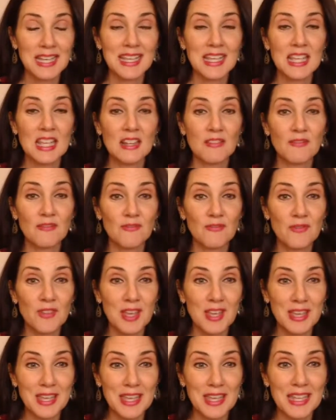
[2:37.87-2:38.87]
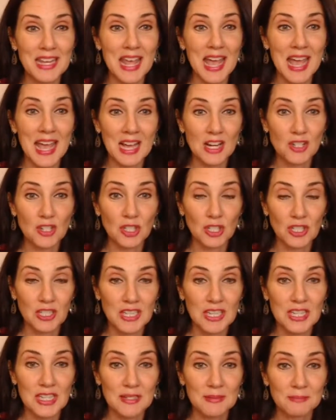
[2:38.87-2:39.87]
it
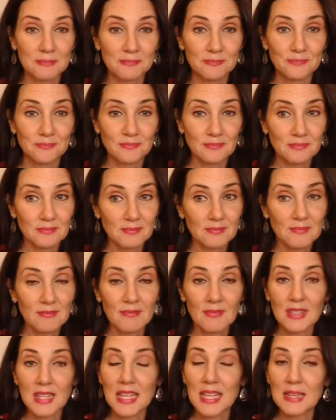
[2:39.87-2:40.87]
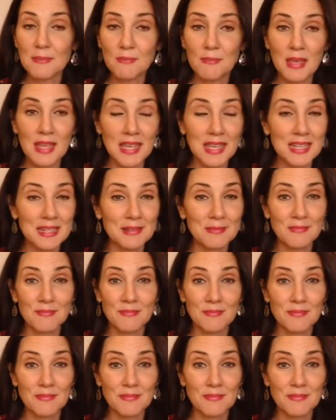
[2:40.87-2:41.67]
actually the